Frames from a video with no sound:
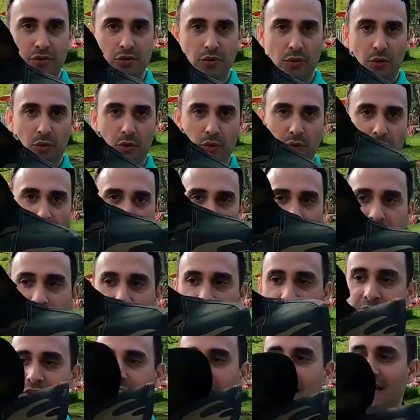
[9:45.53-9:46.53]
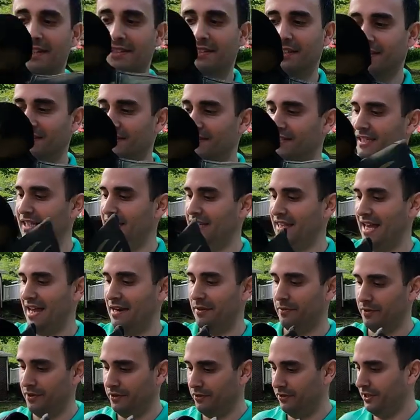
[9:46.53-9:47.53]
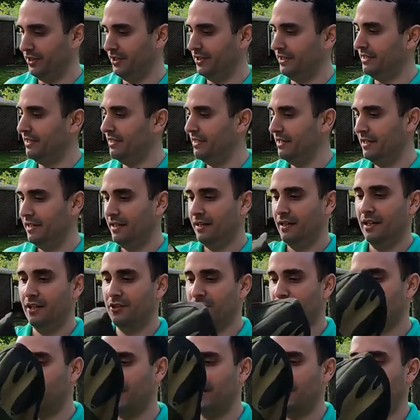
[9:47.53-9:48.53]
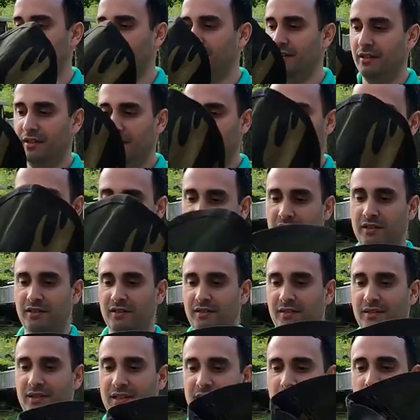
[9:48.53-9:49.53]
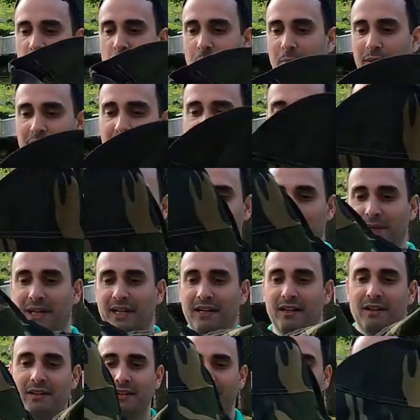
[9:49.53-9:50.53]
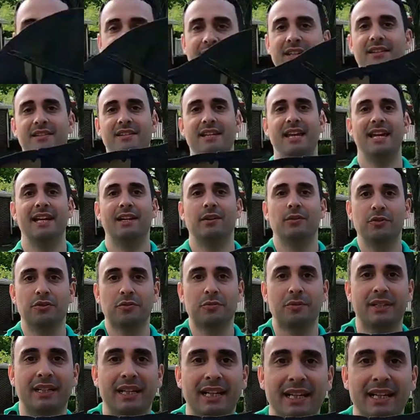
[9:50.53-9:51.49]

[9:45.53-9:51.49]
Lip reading: a stool. I don't know if you guys can see that real good. I'll try to open it up here. This angle's